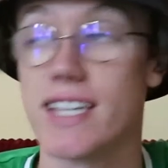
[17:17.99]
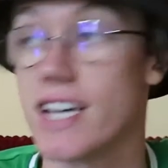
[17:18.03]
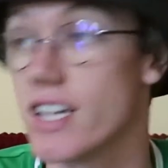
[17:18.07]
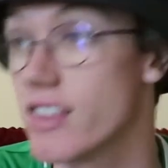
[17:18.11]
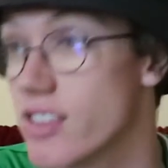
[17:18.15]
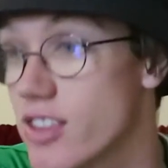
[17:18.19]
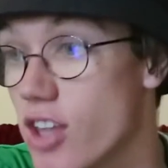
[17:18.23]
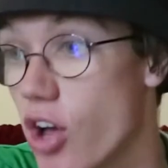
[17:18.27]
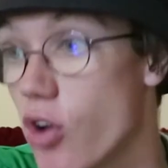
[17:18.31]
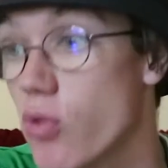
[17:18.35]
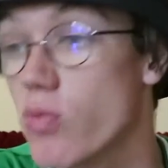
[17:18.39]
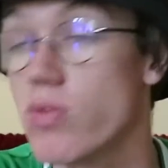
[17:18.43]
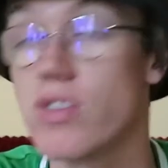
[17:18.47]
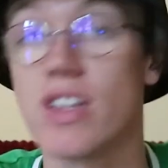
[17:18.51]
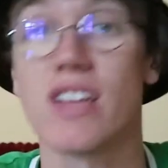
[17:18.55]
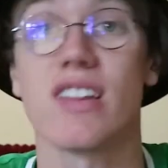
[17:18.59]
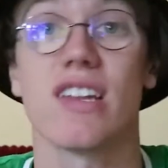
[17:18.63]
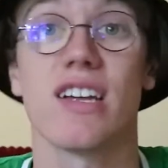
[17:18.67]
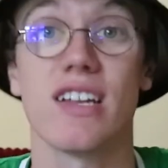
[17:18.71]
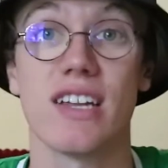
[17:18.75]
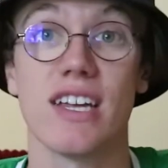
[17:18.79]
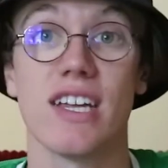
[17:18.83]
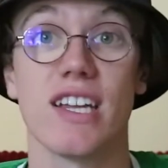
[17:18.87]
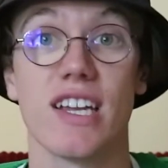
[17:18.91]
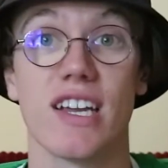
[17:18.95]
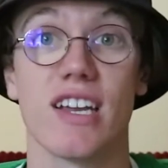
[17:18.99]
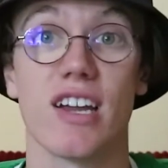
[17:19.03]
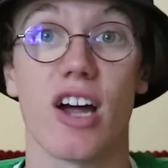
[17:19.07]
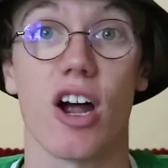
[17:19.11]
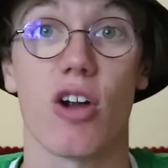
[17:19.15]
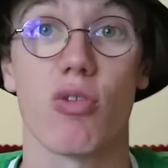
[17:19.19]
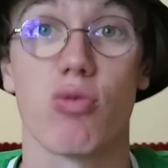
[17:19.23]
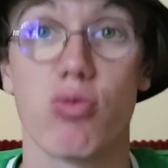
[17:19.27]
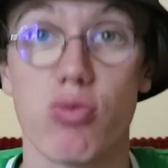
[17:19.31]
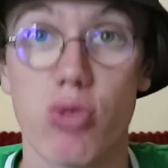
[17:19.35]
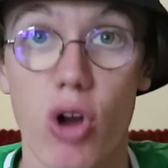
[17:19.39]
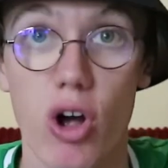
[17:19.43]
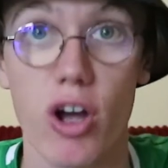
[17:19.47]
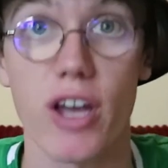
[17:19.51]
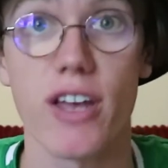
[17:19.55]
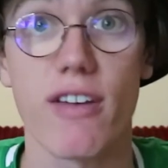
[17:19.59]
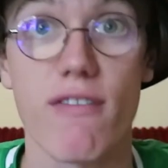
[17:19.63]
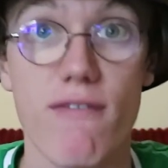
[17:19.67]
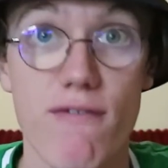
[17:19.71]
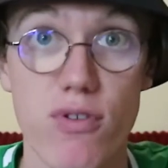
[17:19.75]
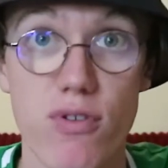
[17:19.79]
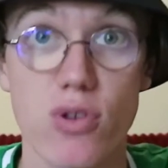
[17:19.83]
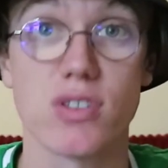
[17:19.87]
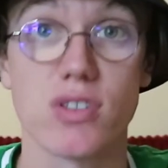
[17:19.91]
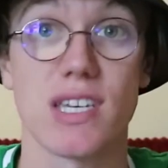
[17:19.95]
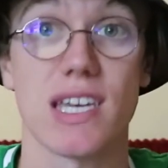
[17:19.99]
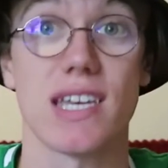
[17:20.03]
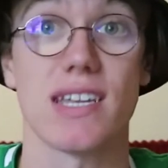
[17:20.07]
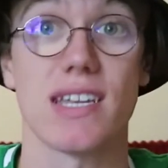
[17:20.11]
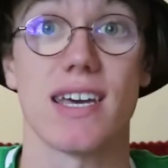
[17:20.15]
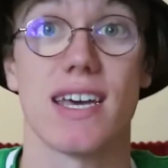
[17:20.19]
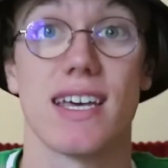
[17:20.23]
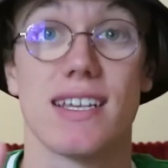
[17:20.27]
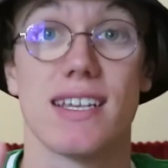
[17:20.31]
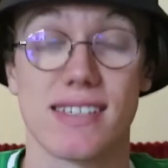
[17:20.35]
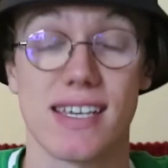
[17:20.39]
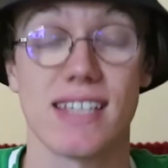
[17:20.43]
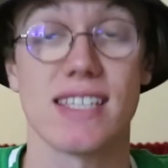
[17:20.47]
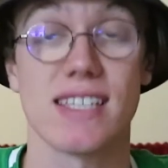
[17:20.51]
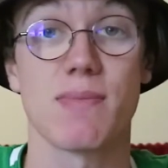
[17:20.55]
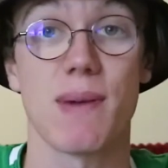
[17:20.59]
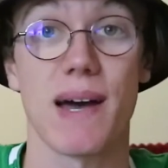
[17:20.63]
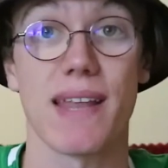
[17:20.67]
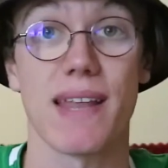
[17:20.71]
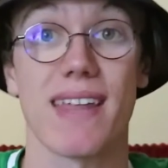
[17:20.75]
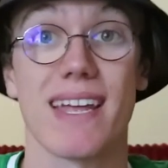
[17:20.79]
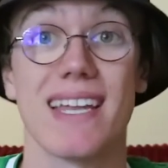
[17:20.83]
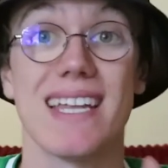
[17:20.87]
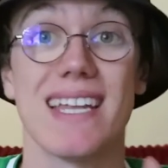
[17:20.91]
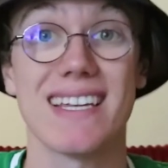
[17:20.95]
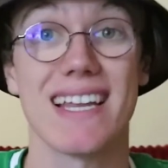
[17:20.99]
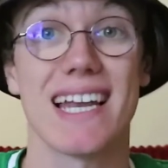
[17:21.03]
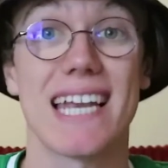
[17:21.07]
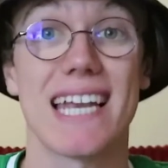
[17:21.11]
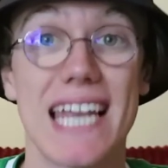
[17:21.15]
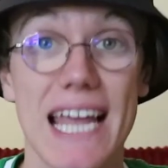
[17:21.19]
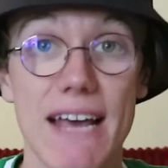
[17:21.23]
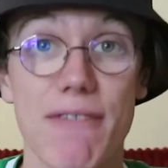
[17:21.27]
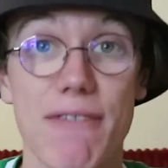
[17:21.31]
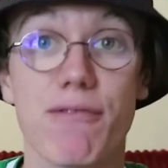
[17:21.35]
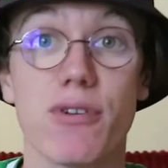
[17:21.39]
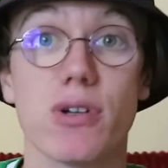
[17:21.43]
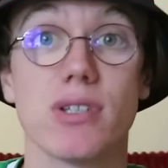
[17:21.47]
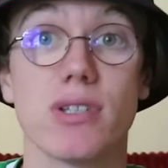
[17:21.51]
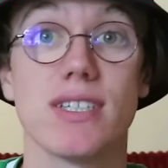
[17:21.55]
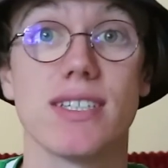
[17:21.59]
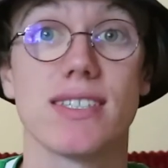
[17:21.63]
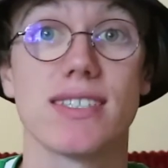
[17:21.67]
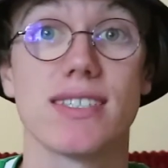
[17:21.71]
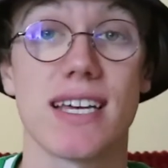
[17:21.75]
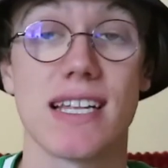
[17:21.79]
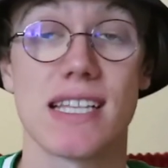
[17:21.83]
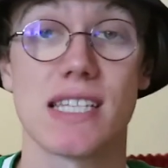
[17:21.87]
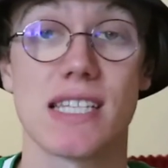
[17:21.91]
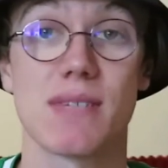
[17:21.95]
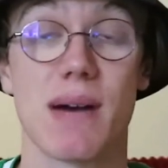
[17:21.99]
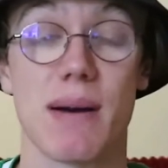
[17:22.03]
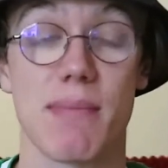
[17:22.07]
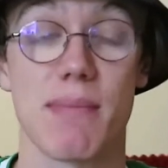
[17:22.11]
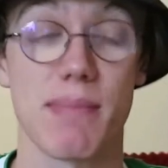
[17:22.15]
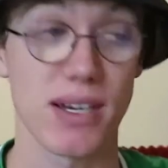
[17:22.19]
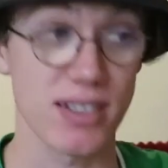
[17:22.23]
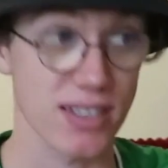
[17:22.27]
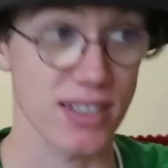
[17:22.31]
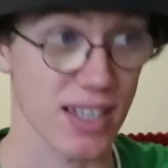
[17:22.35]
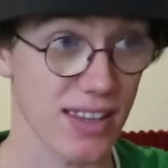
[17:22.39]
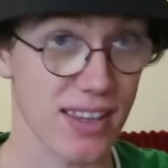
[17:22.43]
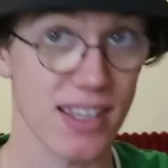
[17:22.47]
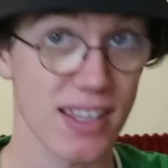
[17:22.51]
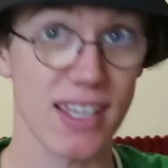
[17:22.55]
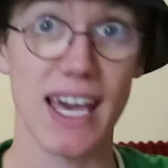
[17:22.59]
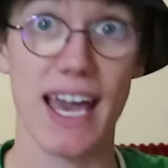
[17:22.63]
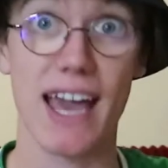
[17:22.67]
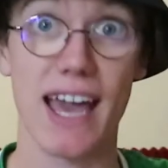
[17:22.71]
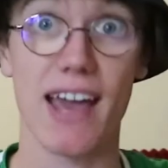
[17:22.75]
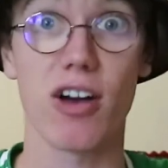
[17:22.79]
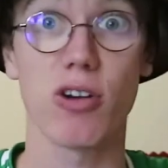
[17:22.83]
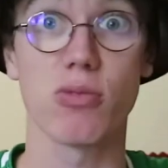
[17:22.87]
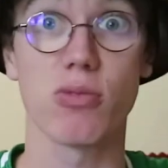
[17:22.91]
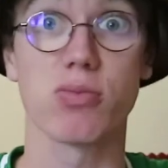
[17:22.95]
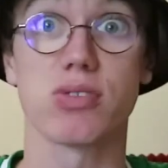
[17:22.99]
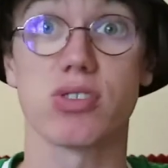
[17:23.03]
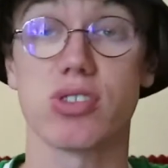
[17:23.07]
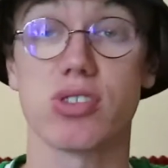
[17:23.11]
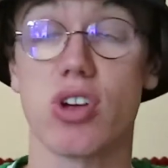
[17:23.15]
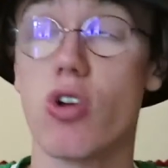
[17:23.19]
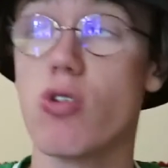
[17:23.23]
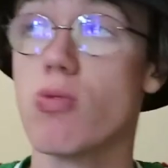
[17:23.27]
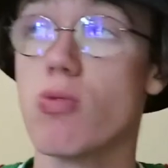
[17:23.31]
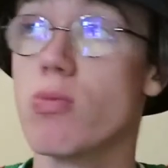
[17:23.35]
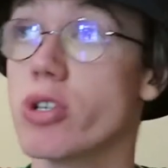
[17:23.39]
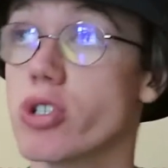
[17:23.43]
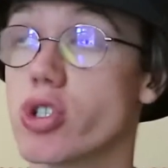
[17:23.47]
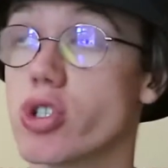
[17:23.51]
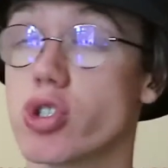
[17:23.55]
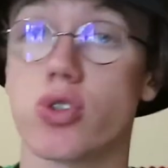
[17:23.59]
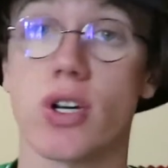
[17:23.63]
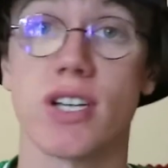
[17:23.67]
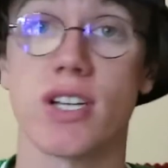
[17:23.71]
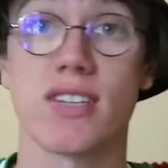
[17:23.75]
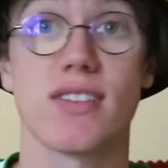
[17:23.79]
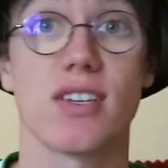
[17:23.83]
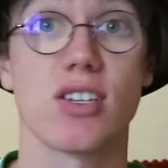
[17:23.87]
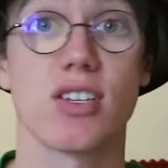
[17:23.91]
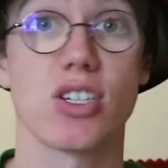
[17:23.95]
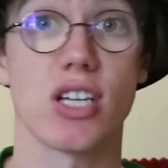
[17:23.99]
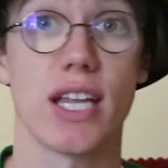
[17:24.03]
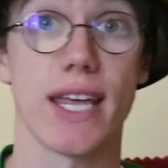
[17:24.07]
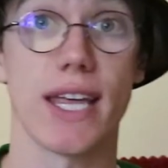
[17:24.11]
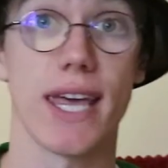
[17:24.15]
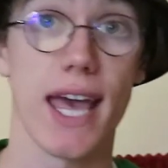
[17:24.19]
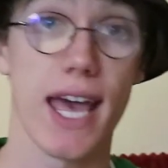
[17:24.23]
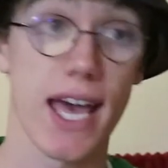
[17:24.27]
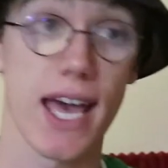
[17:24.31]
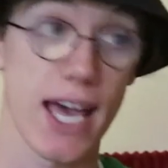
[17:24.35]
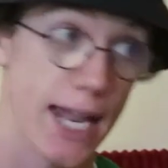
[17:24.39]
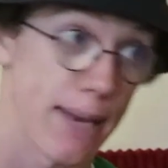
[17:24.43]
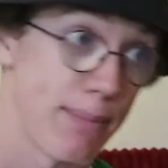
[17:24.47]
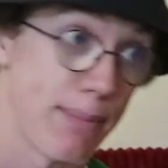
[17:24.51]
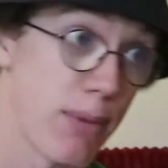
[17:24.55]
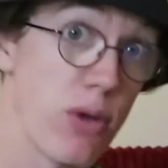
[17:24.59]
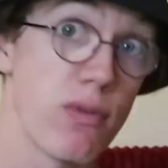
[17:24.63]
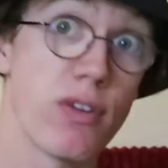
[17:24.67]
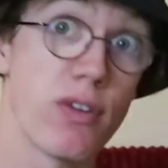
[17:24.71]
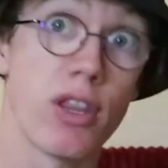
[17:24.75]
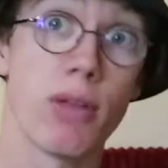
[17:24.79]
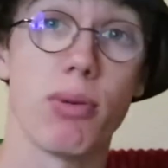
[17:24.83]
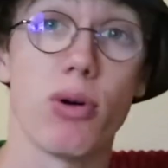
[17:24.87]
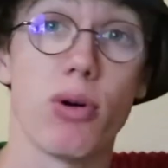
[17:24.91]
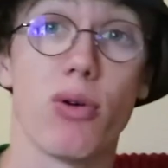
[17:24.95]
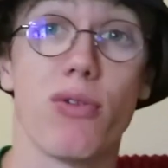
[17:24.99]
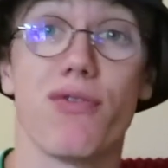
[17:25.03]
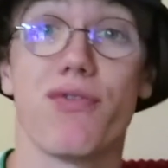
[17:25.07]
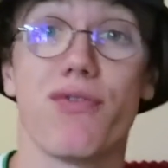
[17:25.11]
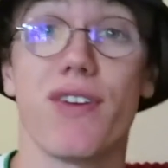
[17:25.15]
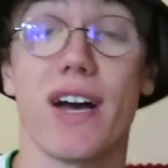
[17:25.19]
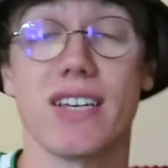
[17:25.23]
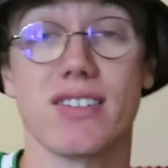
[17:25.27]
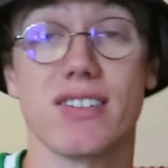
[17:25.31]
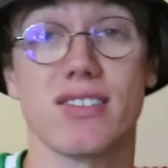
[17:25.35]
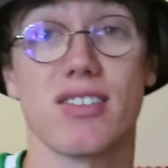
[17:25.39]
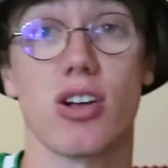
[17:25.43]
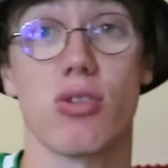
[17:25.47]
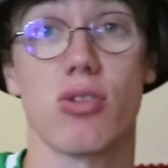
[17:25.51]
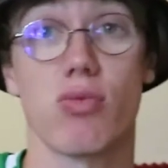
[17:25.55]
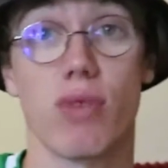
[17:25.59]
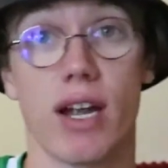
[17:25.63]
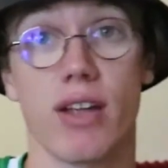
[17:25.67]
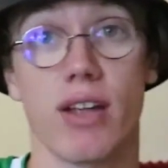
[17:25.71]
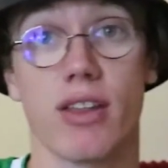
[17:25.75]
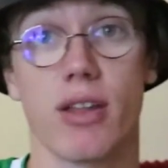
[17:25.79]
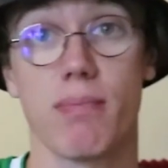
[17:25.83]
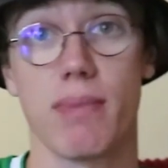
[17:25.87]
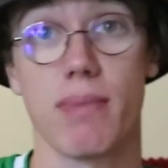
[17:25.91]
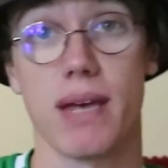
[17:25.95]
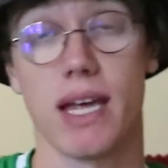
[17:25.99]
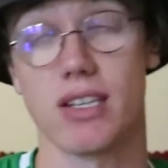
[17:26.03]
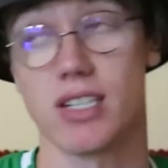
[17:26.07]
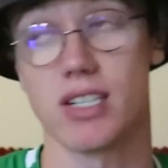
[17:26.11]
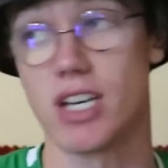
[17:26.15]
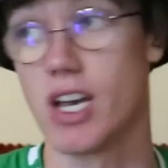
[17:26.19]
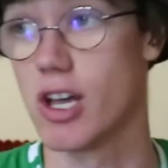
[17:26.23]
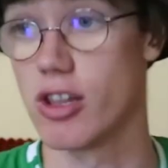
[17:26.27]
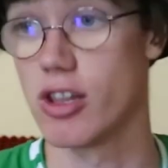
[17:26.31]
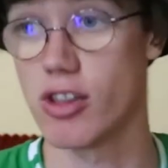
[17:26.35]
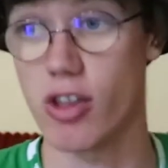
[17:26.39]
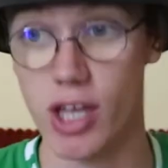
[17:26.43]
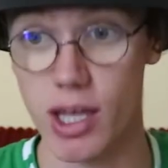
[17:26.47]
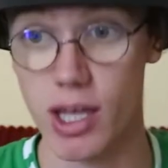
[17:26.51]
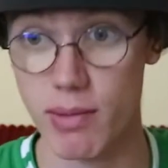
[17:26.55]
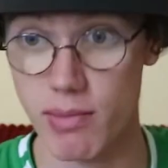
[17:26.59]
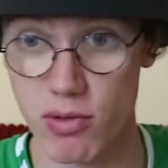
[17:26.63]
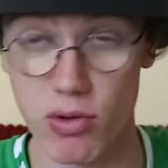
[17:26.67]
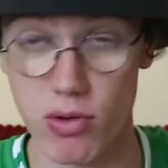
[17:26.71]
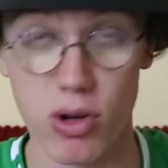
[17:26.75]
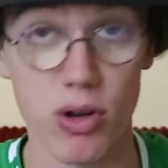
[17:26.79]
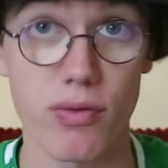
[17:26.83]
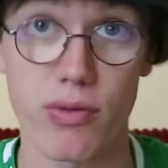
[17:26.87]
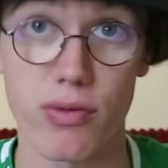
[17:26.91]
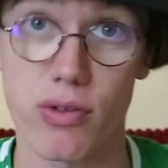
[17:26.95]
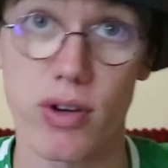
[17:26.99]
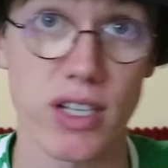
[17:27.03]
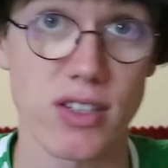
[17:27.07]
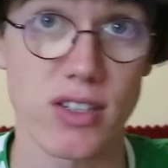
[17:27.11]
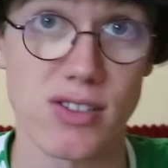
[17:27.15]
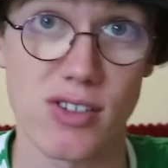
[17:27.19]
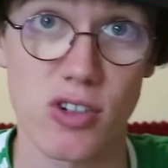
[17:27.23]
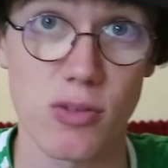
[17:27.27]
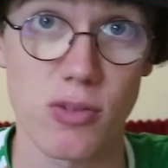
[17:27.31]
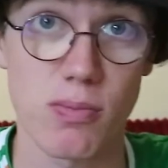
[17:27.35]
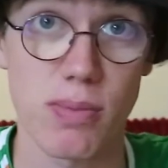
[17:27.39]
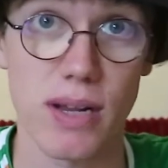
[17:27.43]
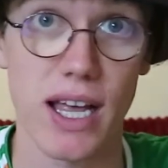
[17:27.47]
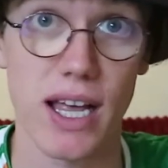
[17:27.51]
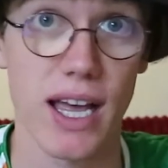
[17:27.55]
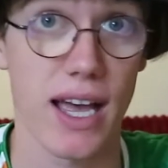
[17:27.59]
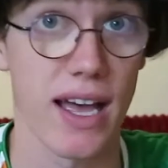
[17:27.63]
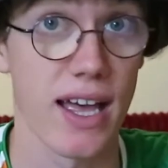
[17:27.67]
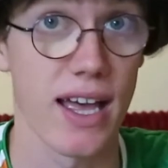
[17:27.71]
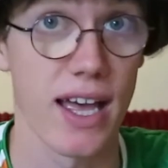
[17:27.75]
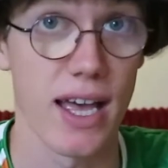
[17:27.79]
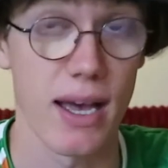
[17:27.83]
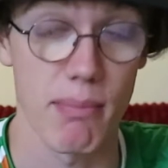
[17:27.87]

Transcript: I don't think they needed a right-footed centre-back. They need a left-footed centre-back because I think it helps so much transitionally and moving the ball faster around the pitch. Don't get me wrong, Varane's a good player.